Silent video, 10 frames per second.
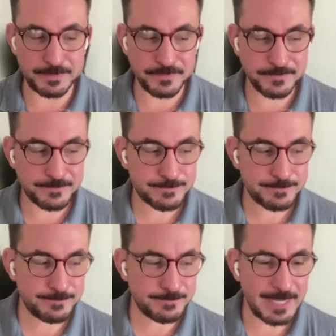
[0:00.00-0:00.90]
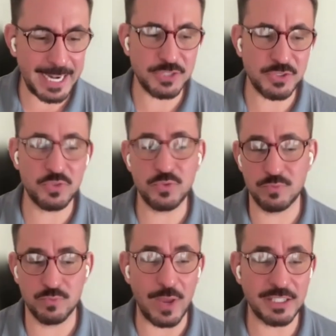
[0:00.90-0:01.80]
and
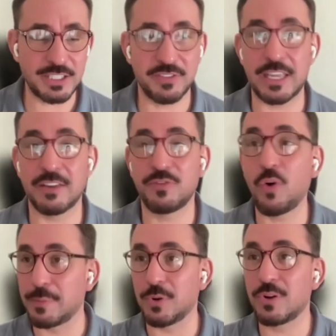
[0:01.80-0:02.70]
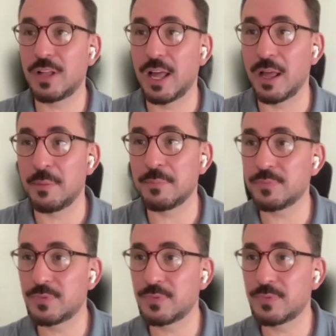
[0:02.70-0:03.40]
it's relatively affordable